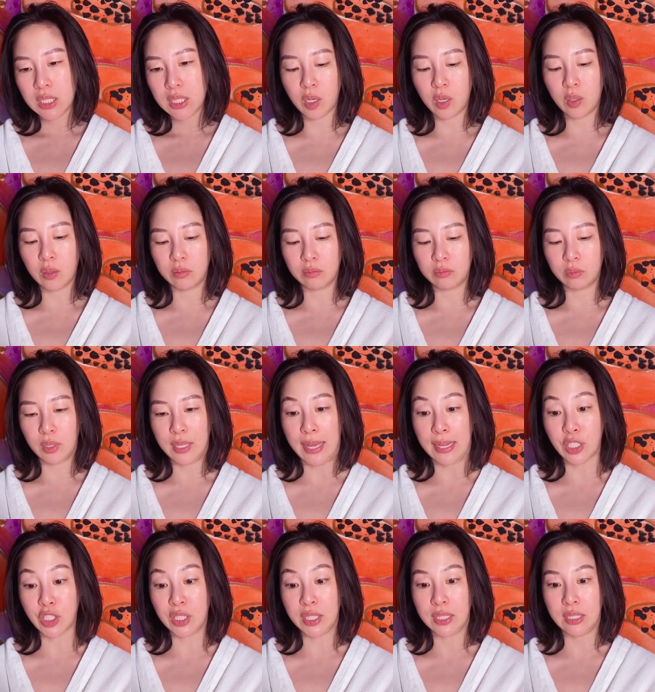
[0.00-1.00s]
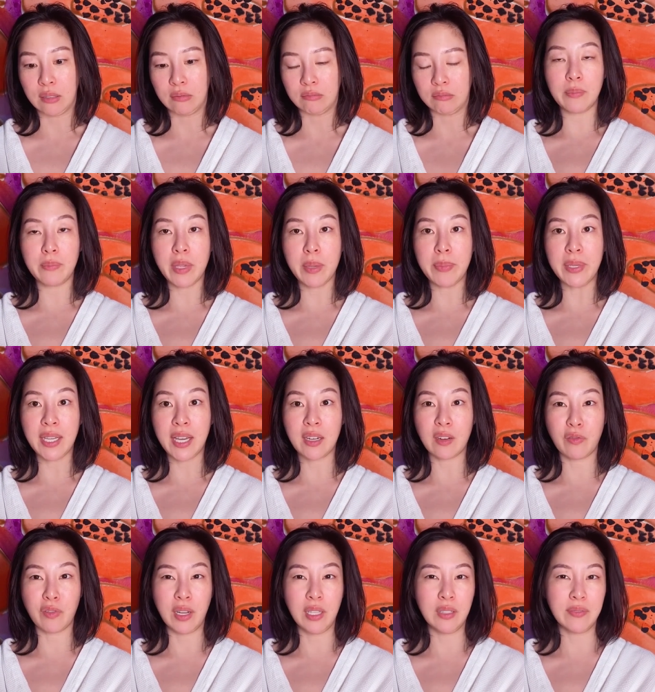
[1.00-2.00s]
oh, well actually, maybe kind
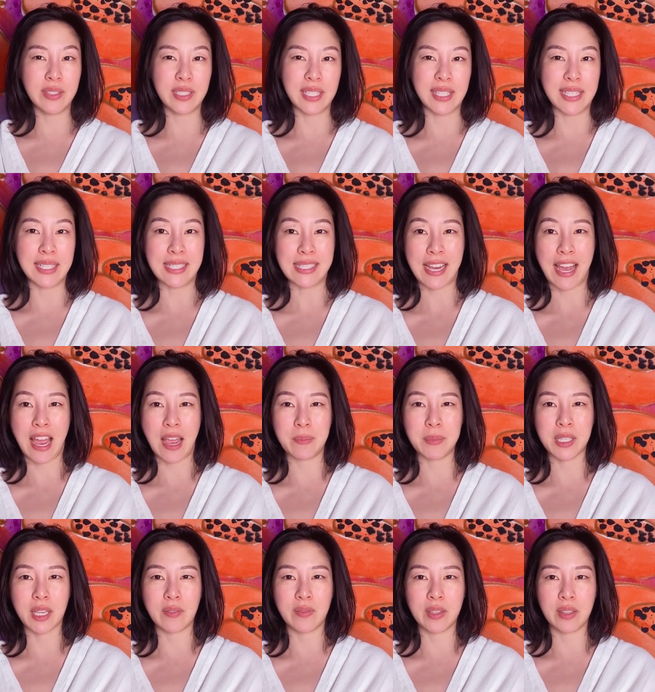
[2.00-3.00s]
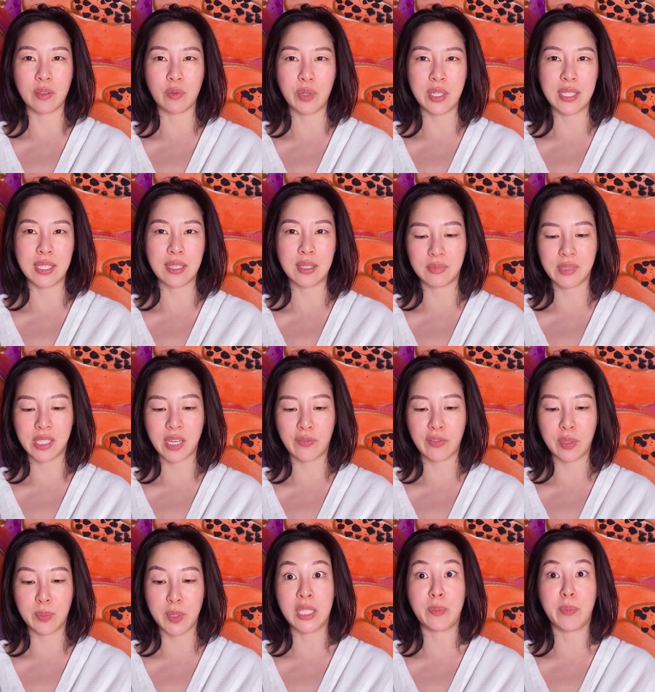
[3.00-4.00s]
of relevant to these times, given the recent
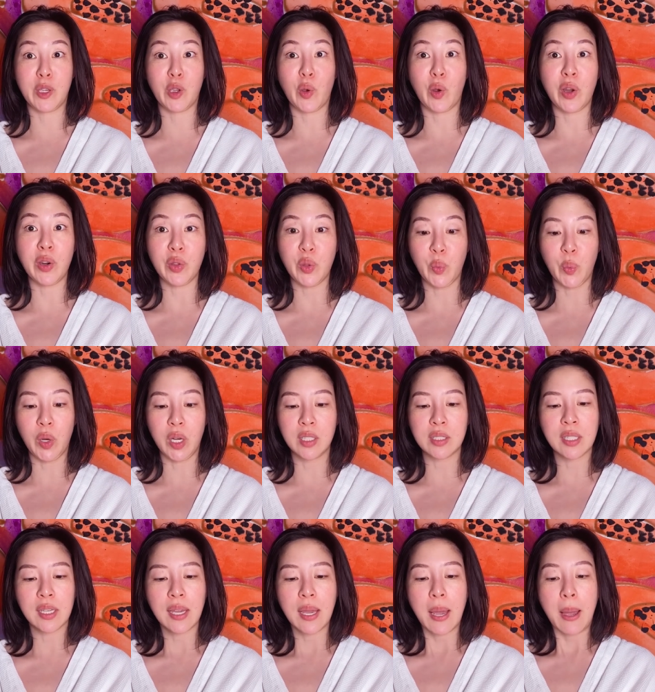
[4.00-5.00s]
stuff that's been going on in the world,